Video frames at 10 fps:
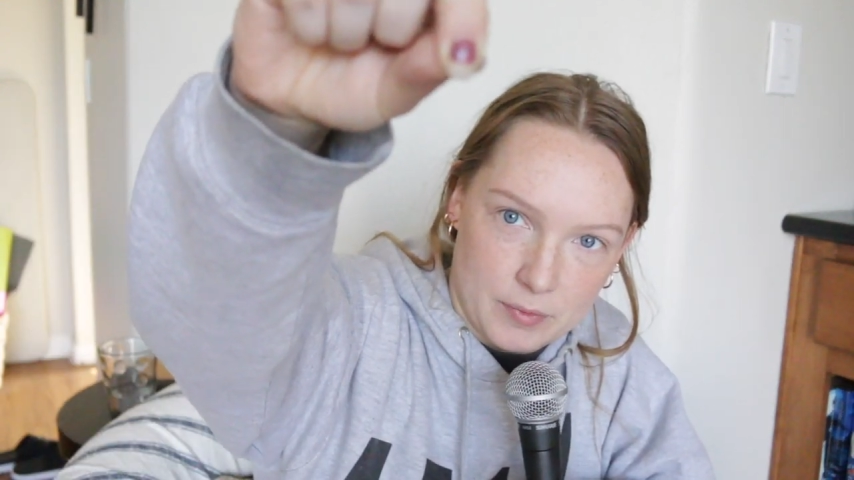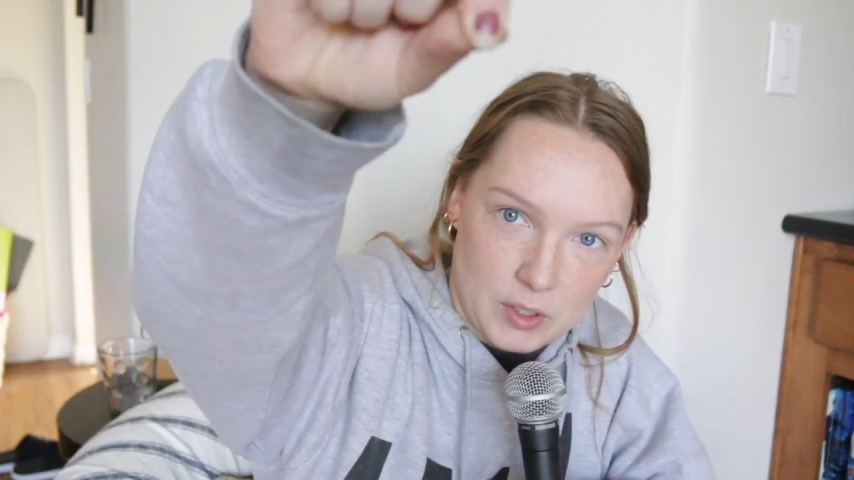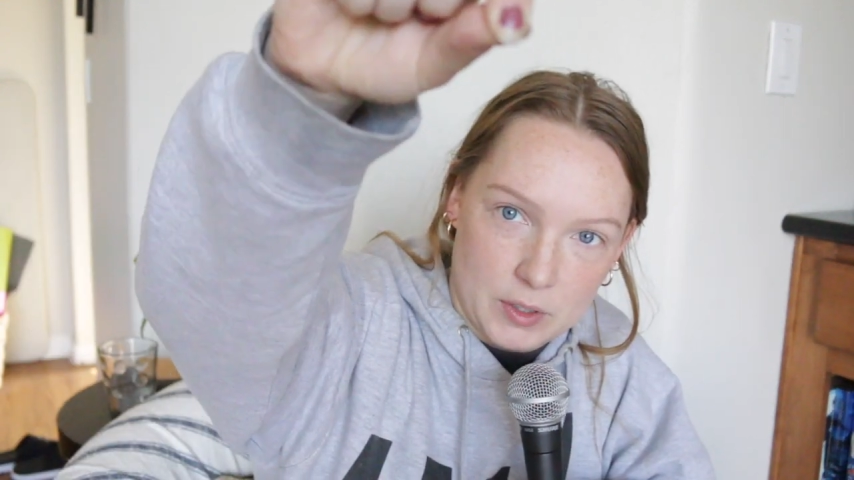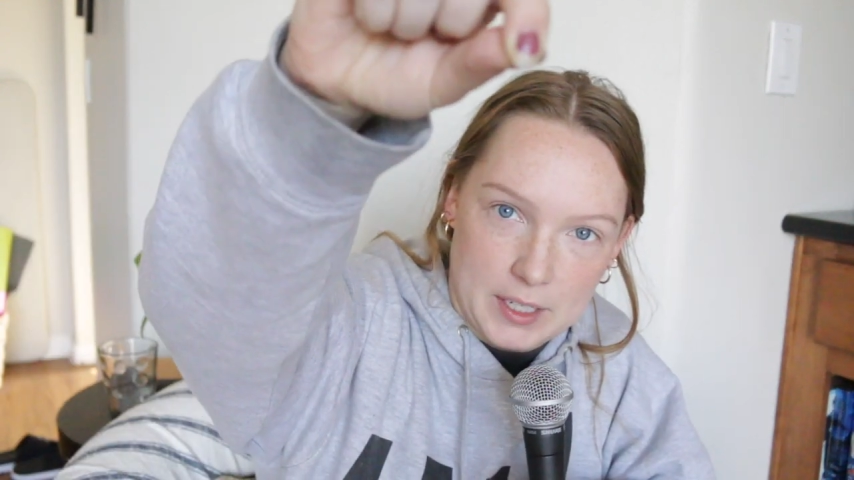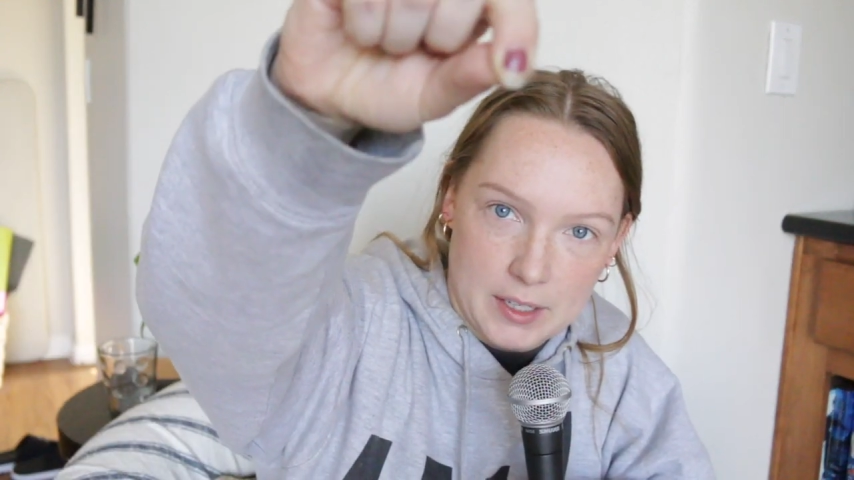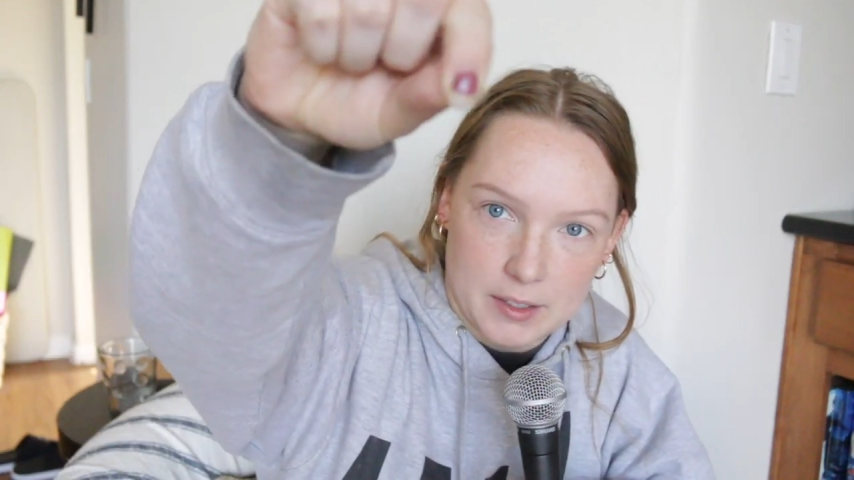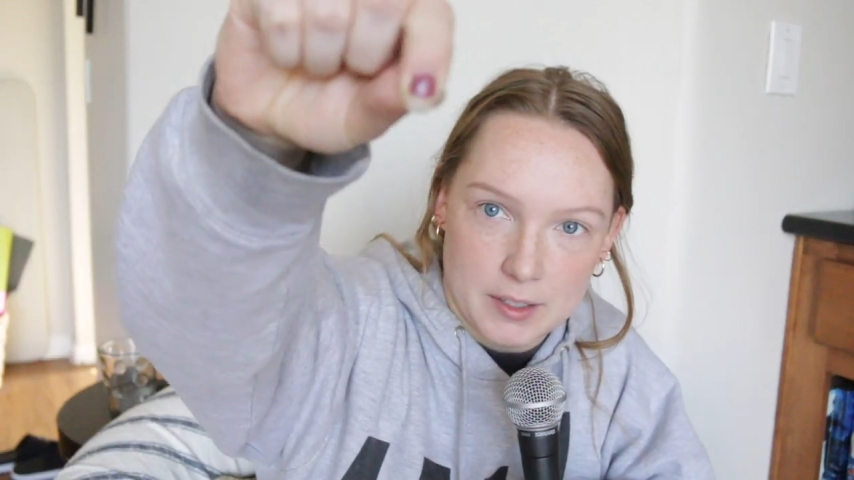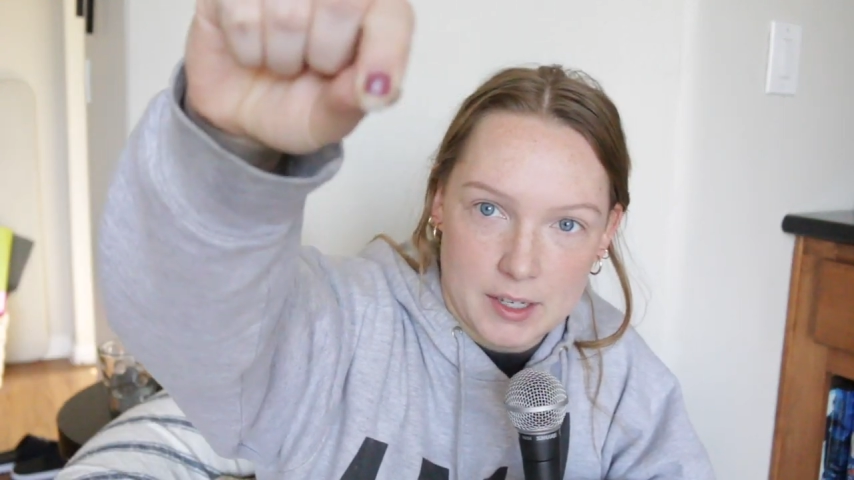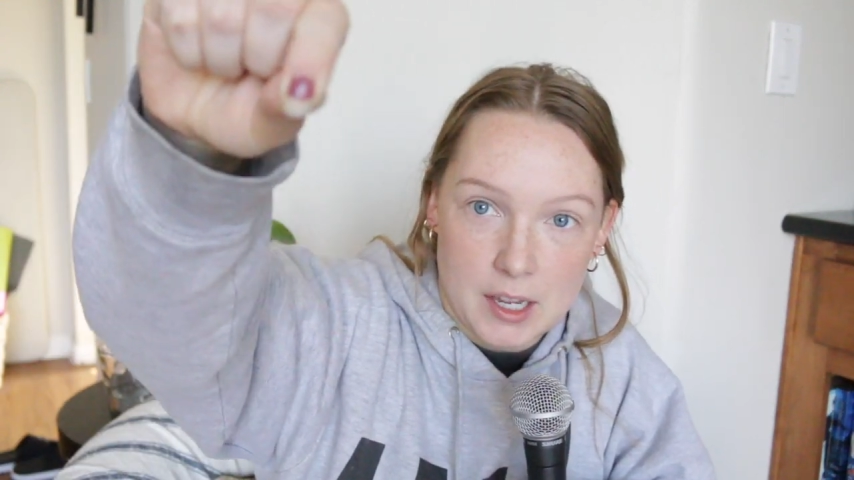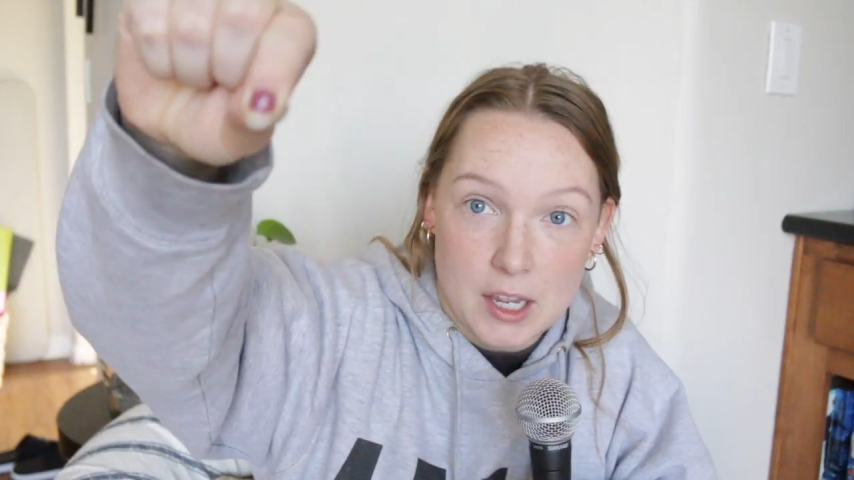Do you see
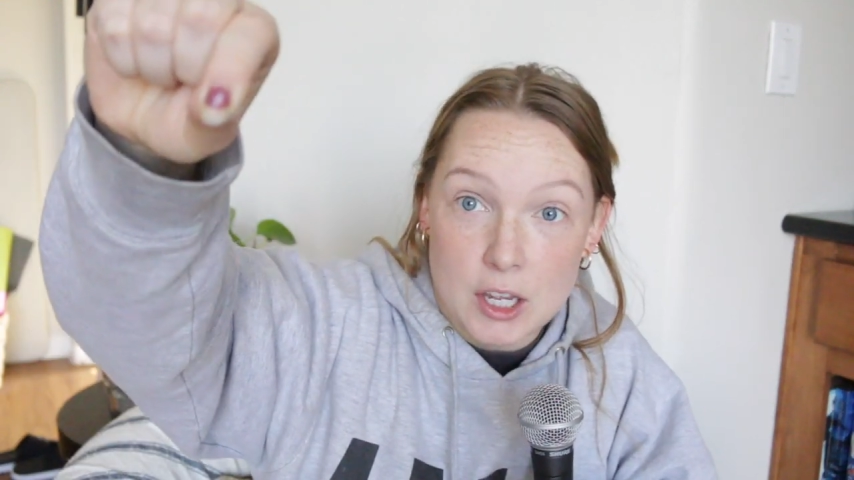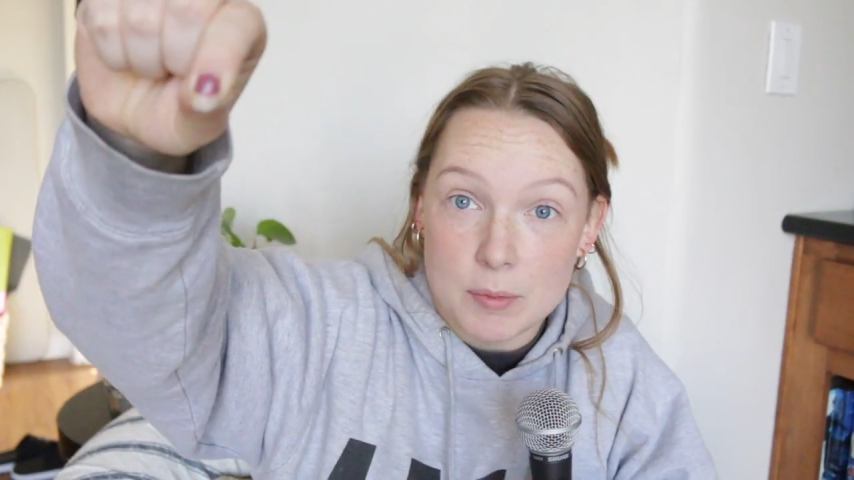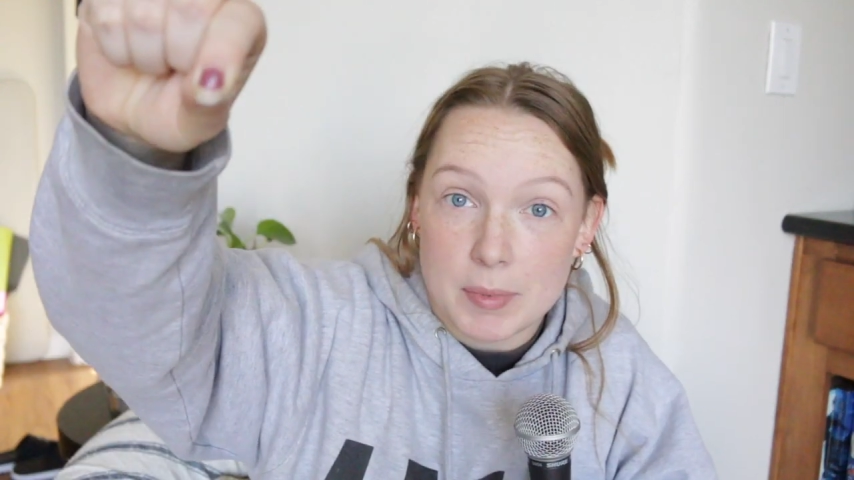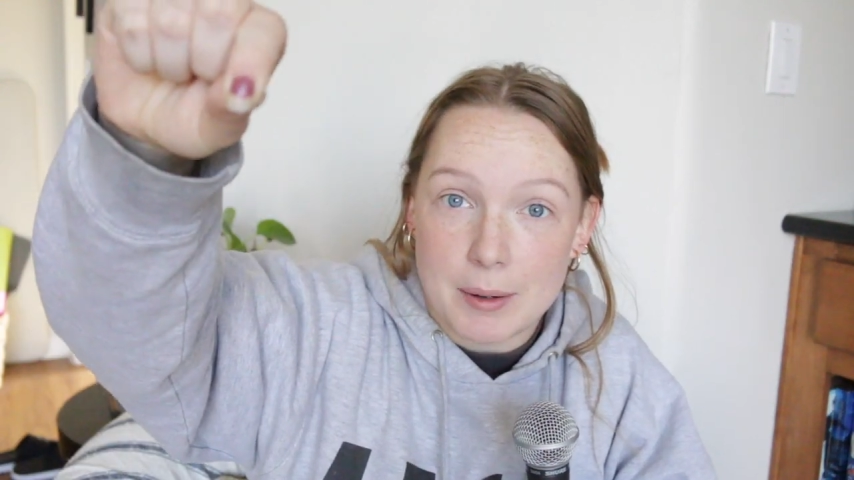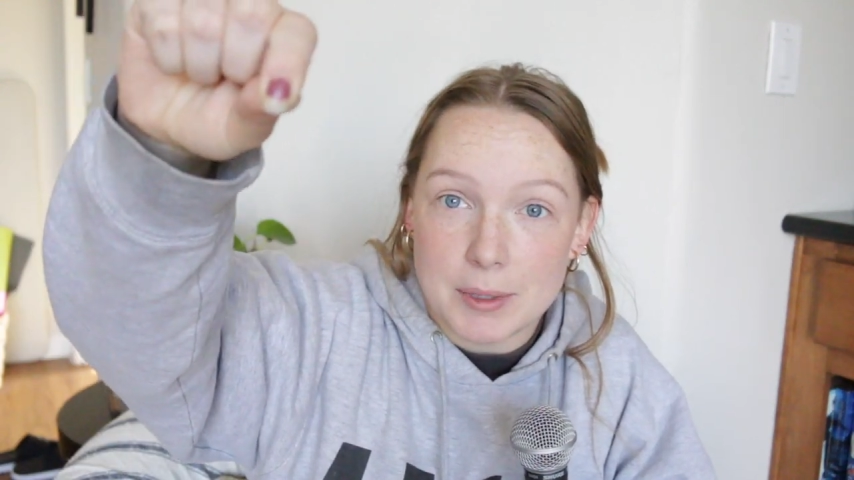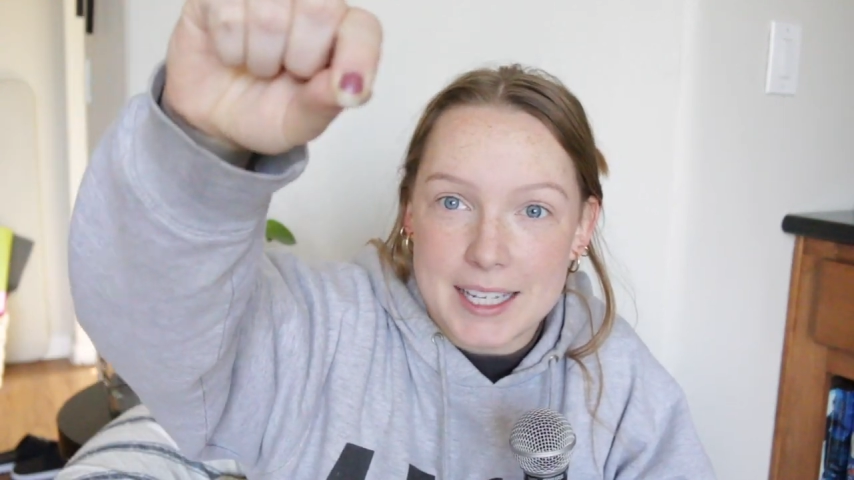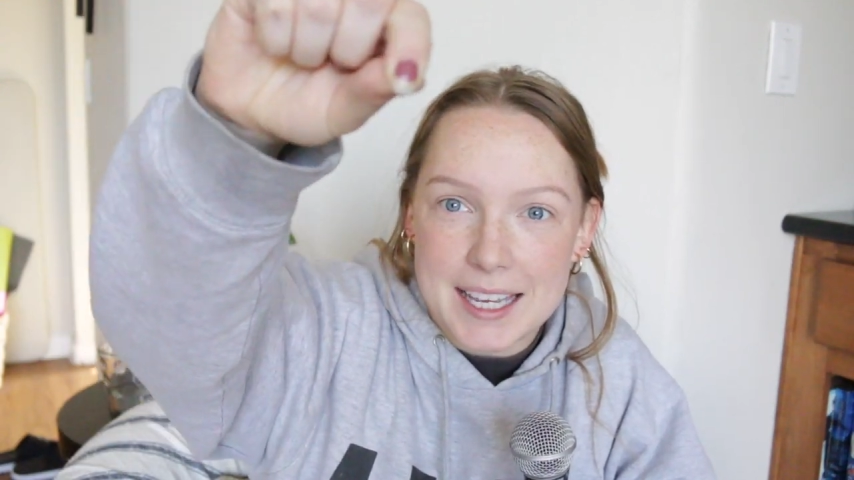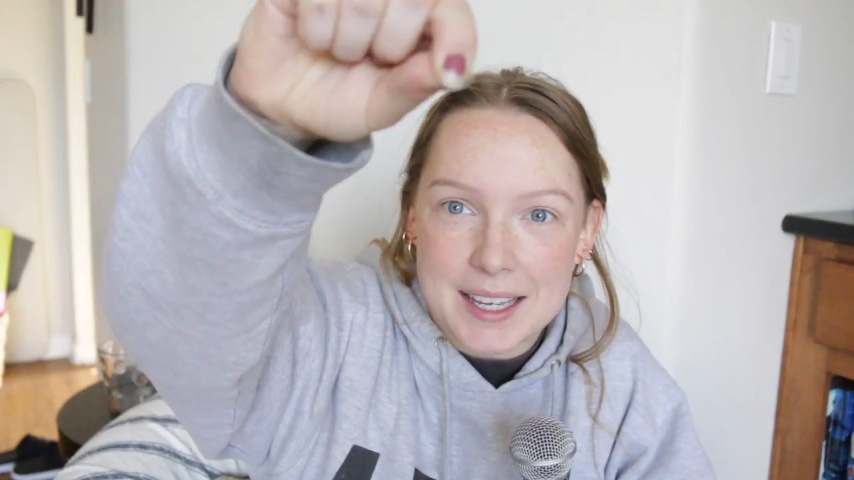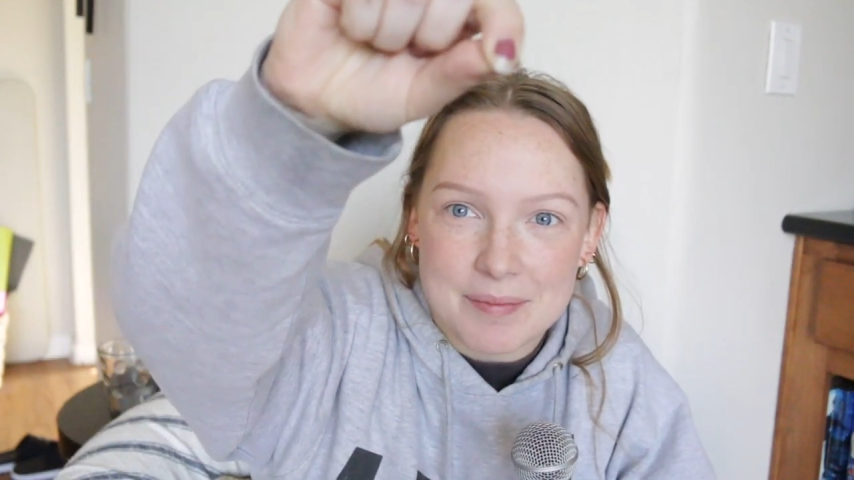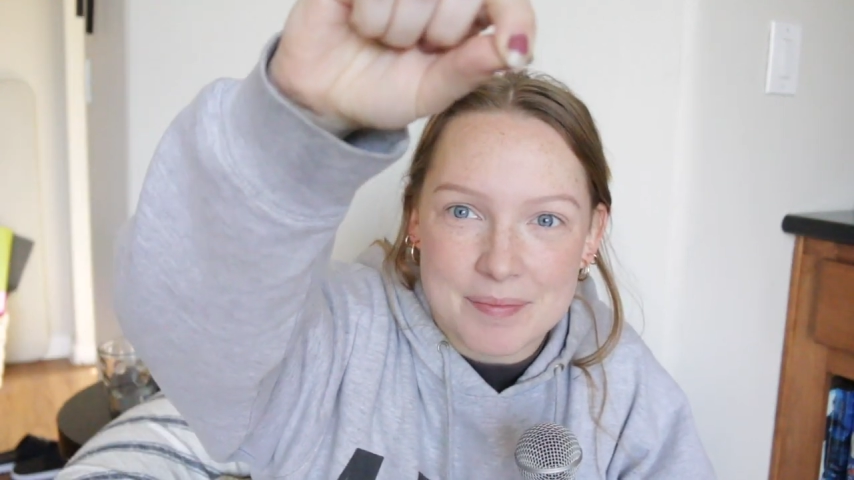this? Probably
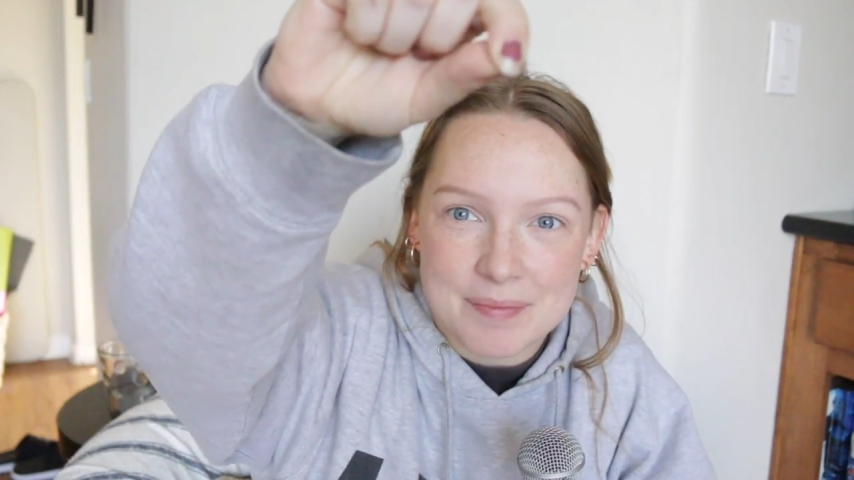can't.